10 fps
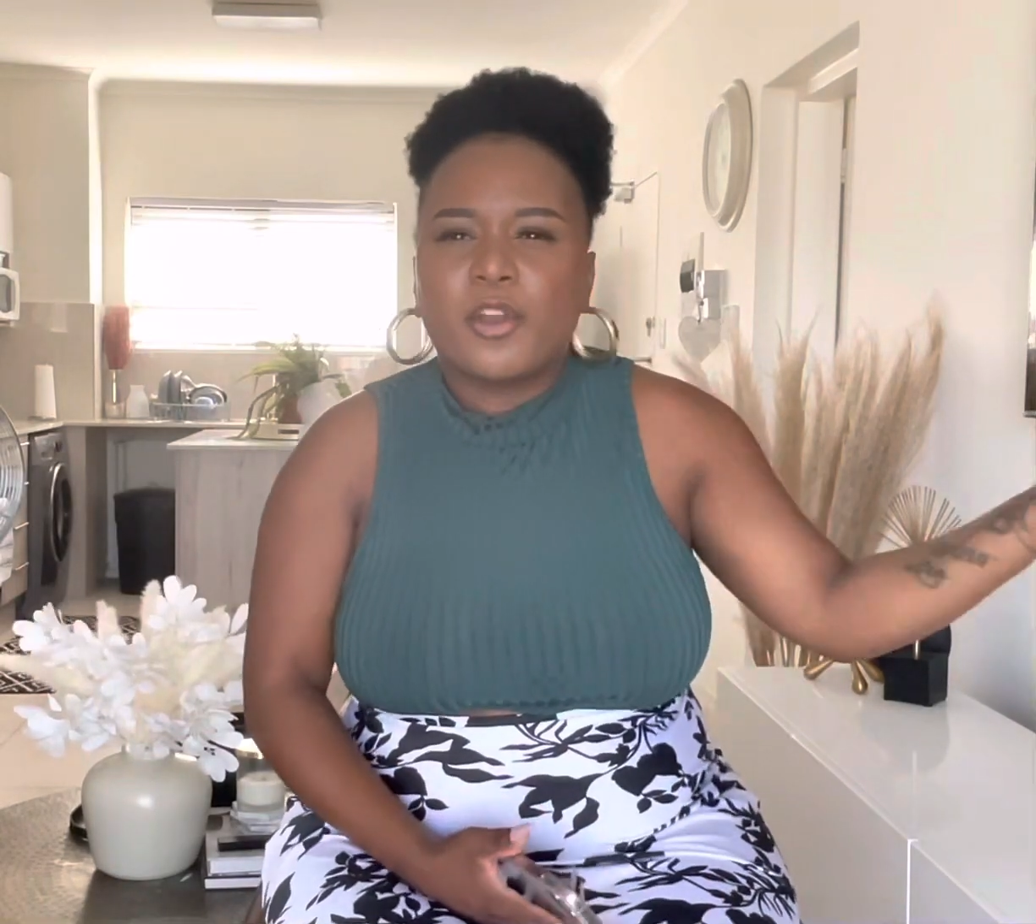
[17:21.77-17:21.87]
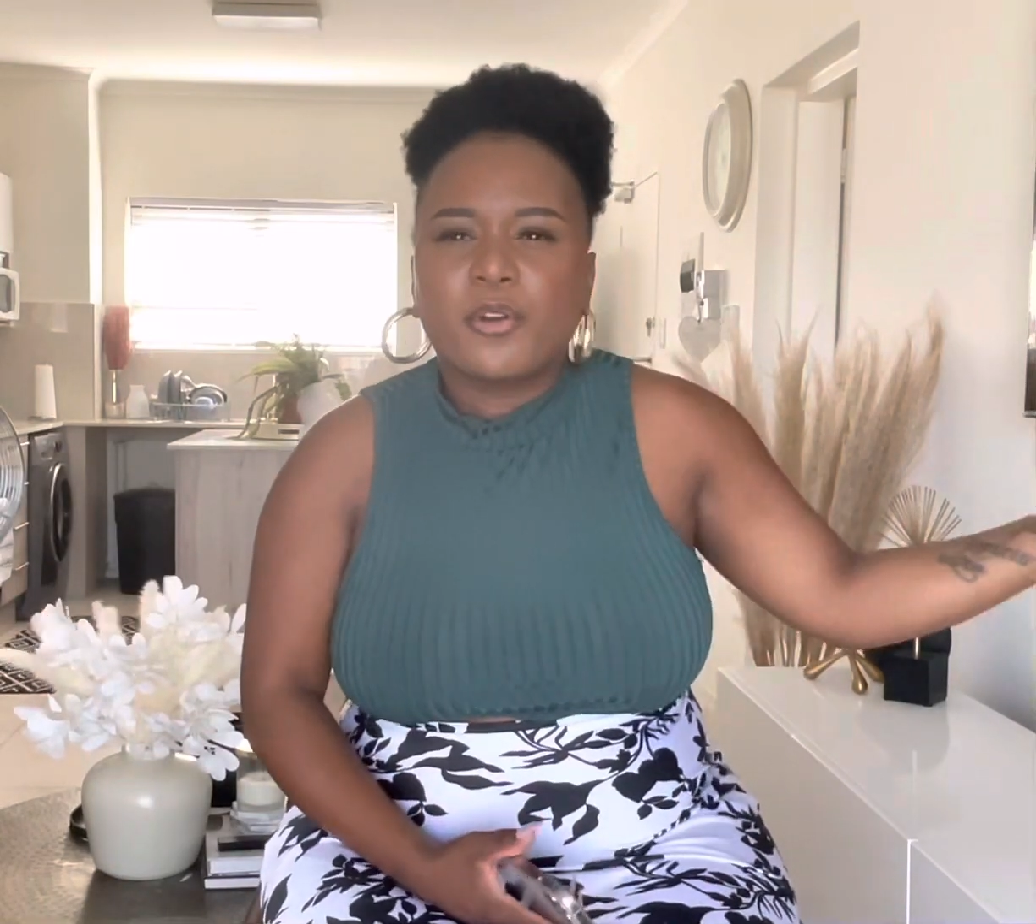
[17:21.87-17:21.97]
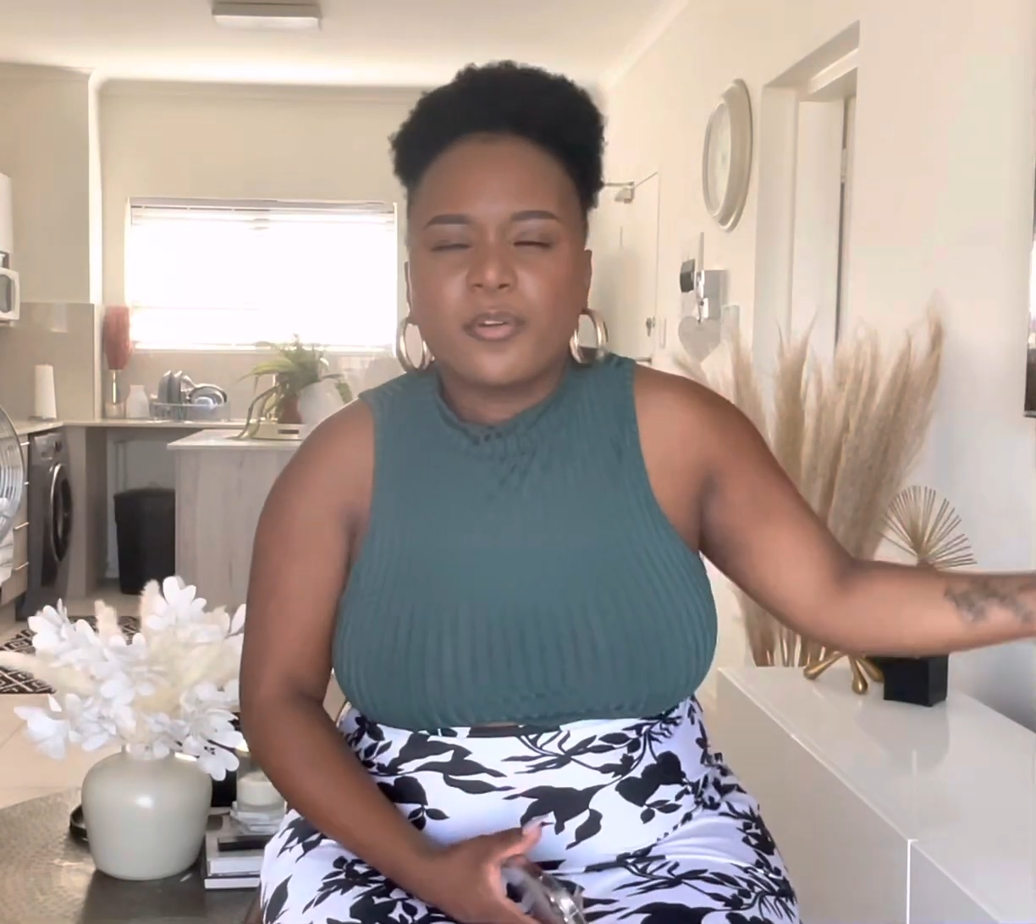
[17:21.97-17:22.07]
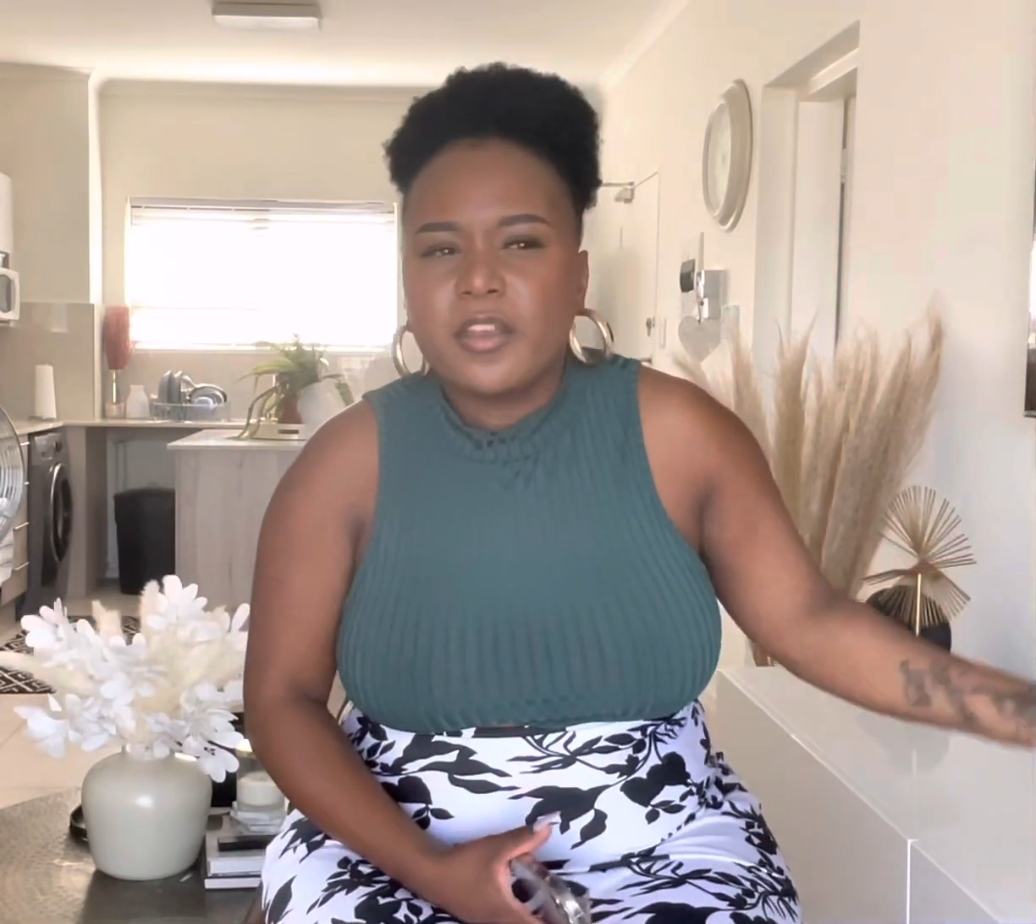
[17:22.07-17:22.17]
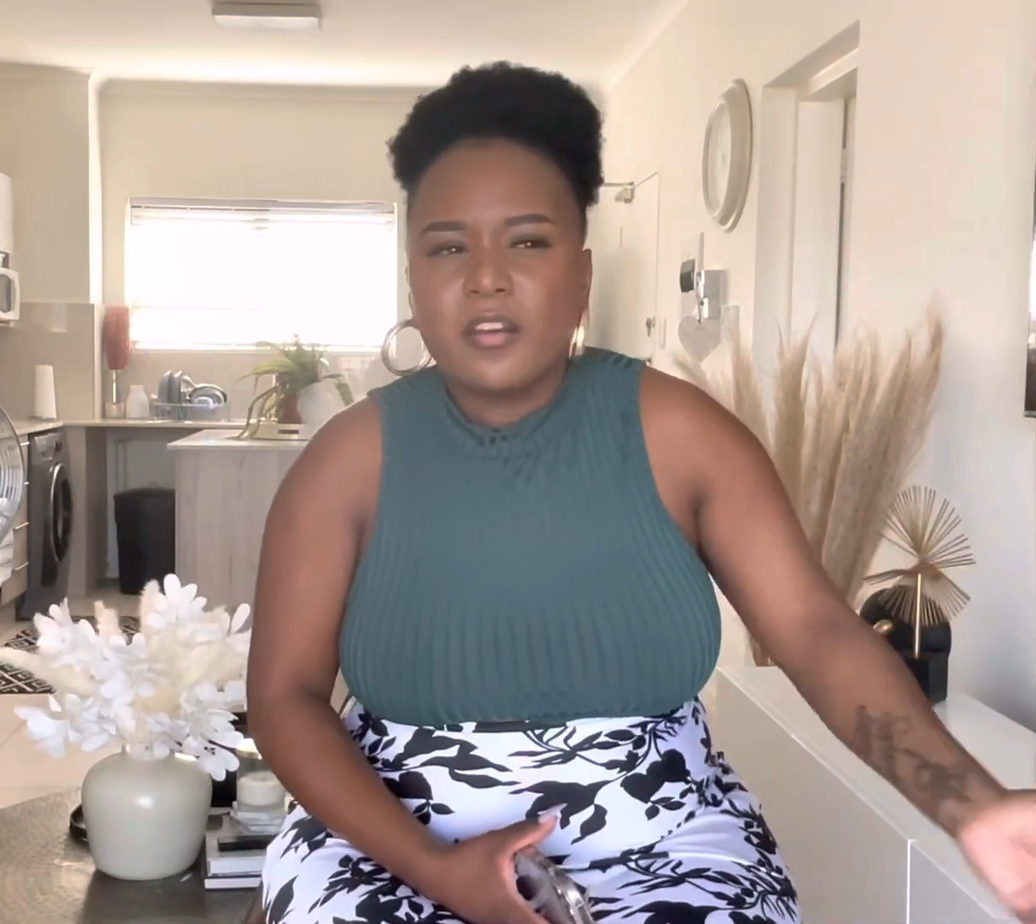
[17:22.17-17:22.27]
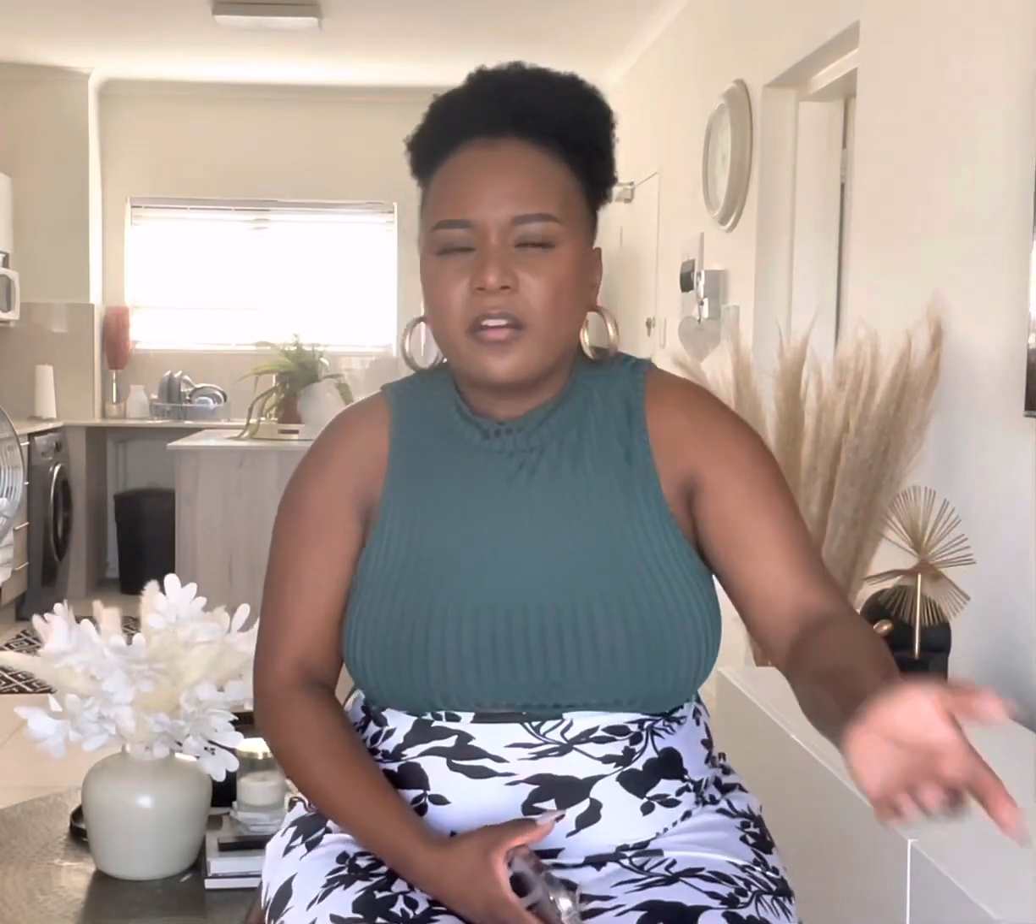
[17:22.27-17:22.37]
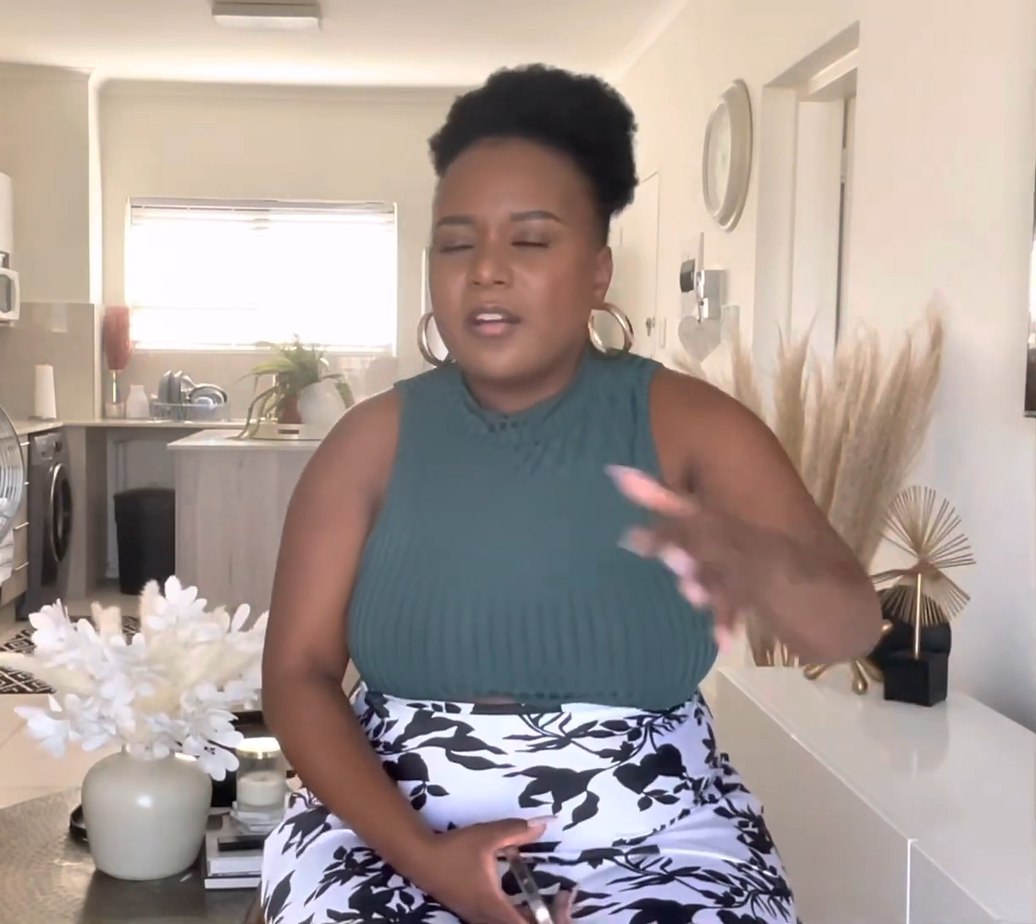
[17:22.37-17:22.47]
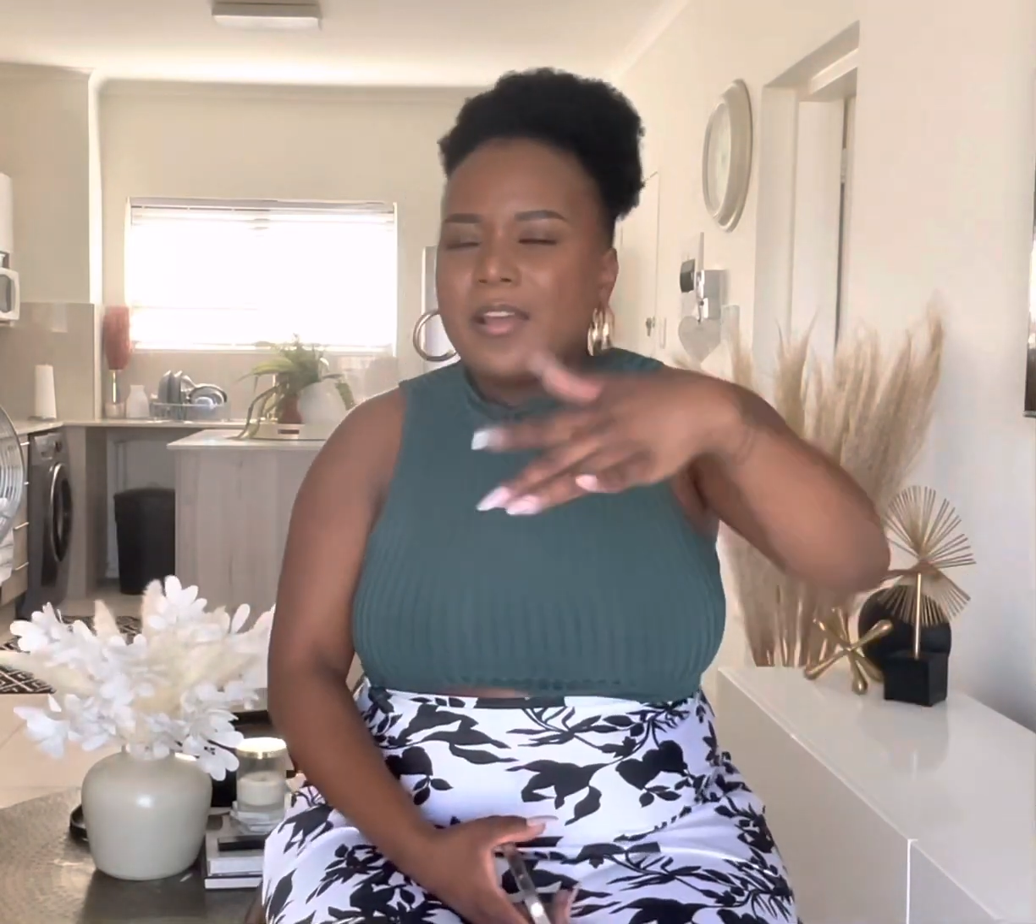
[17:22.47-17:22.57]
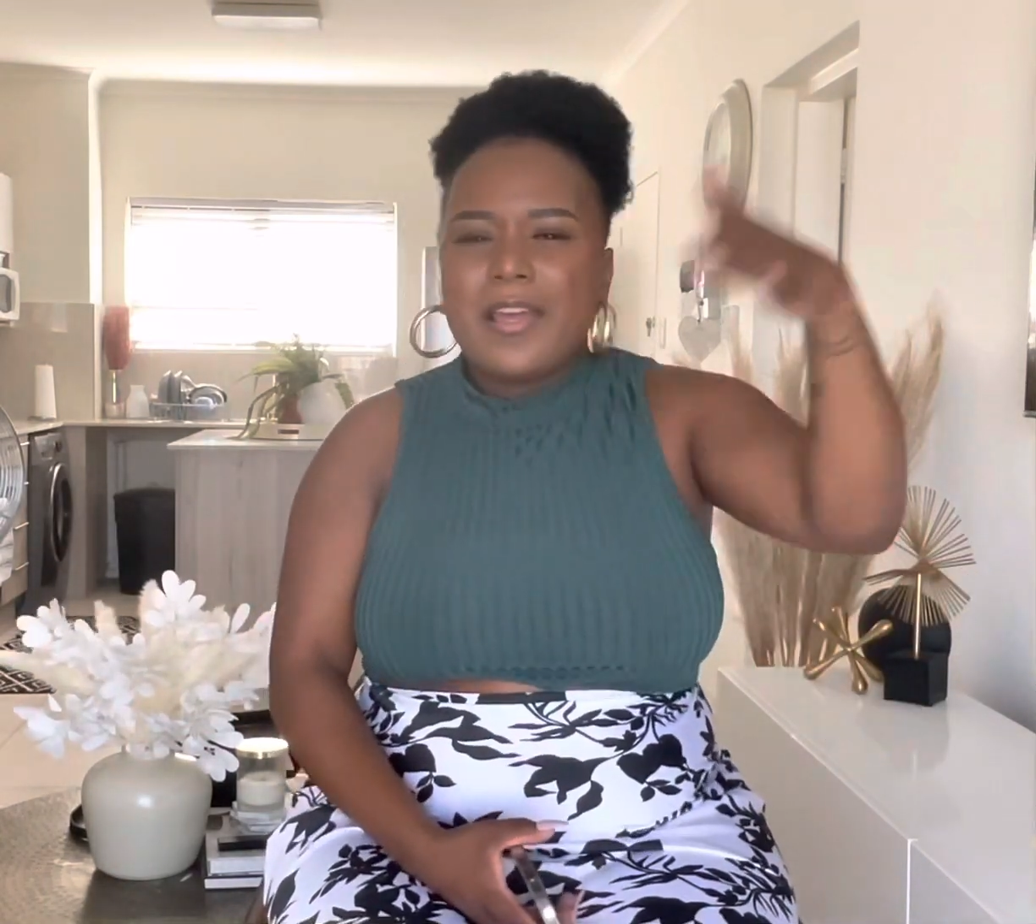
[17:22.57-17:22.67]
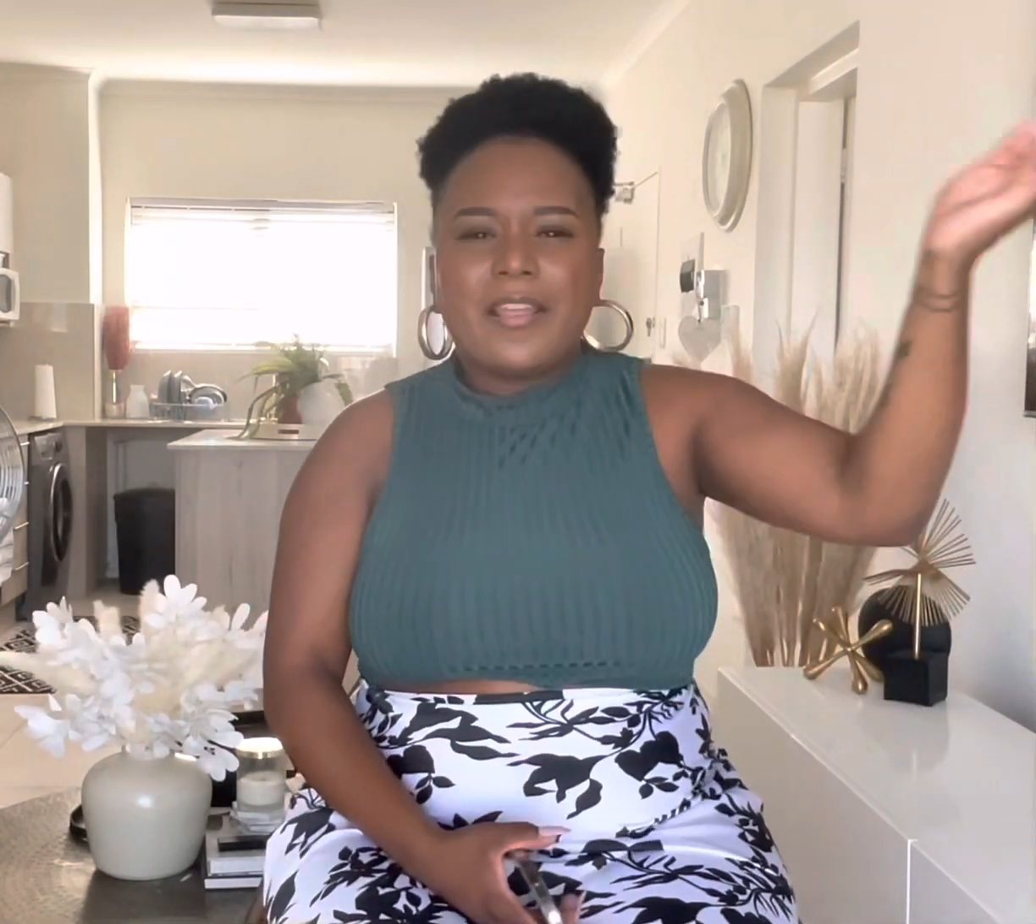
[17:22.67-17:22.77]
career